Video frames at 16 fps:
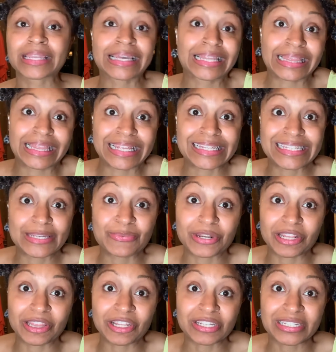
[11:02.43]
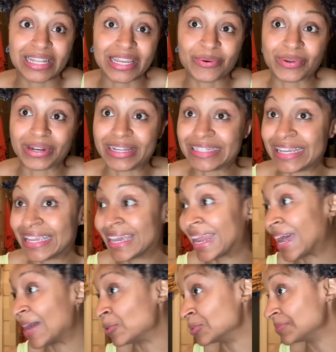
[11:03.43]
Let's see what it looks like when I take it
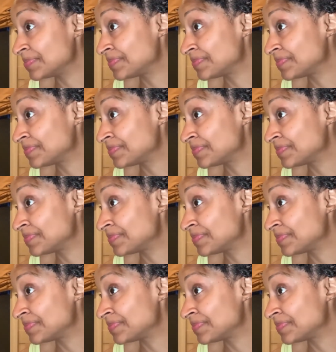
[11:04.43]
out.